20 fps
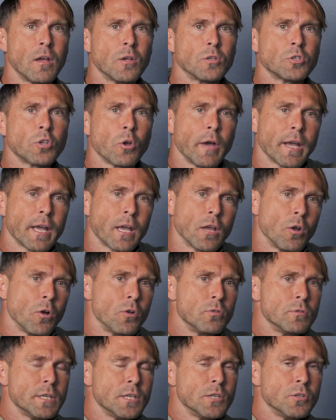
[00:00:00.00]
so I can
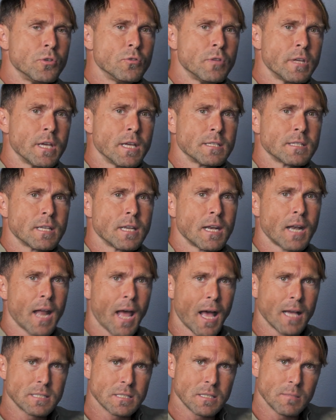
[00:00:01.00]
only do this, and it
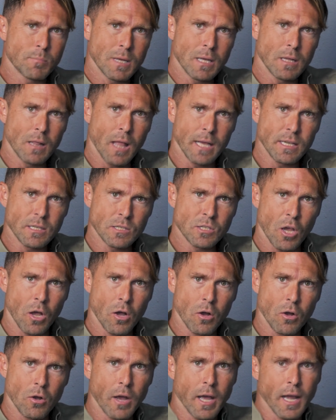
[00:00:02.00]
has to be like
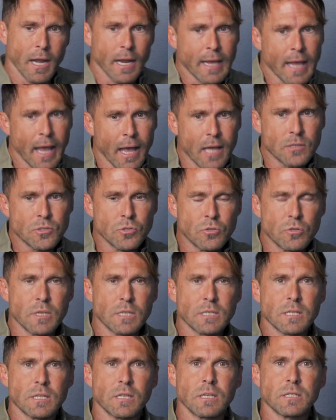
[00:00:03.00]
so, and I can't do
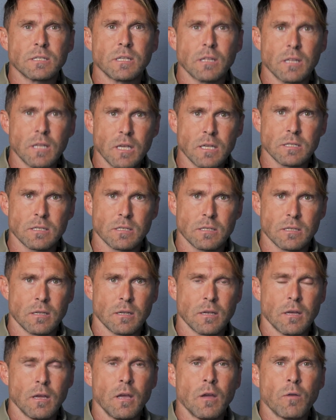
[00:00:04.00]
this and this and this.
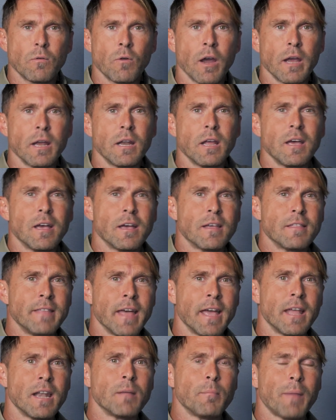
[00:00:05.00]
Right?
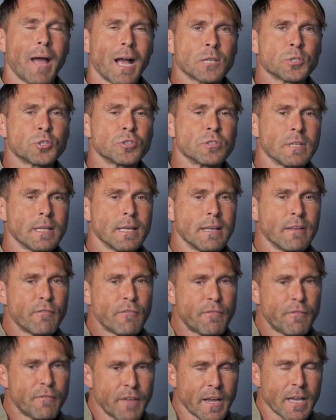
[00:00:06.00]
Then I'm actually
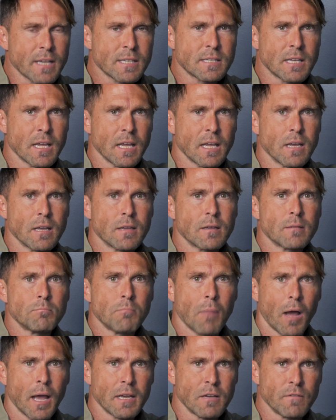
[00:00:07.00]
fixing
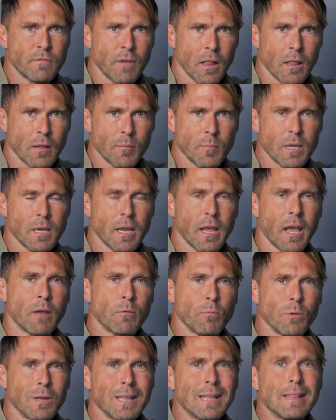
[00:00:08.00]
my development
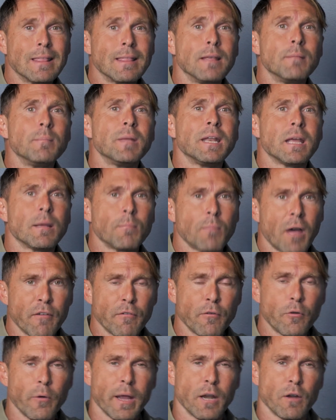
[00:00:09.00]
and really limiting my
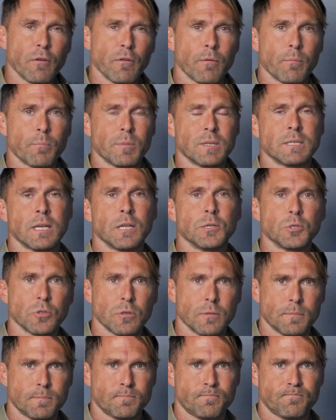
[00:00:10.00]
greater
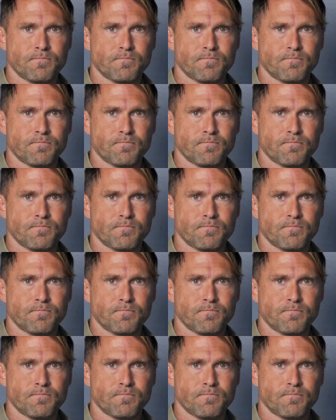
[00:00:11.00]
potential.